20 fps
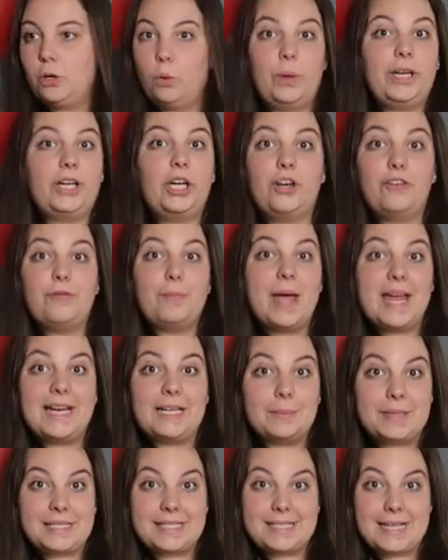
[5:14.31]
We could have
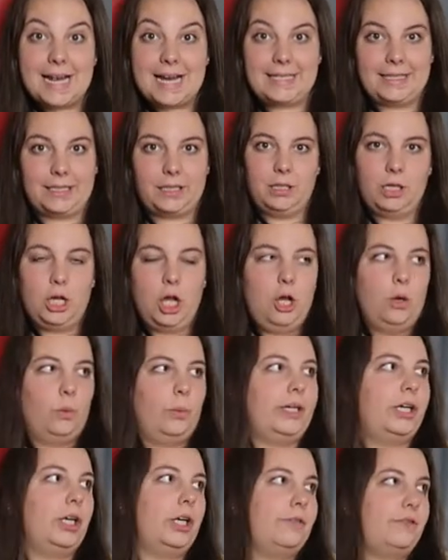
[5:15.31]
made a mistake.
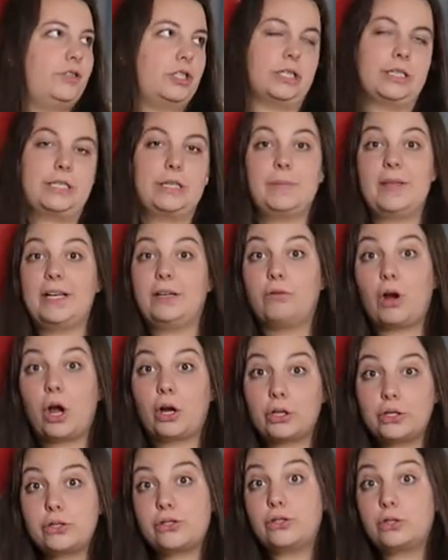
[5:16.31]
We could have done something
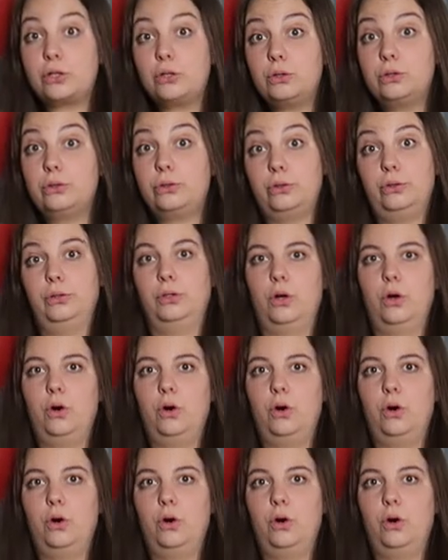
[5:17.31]
wrong at school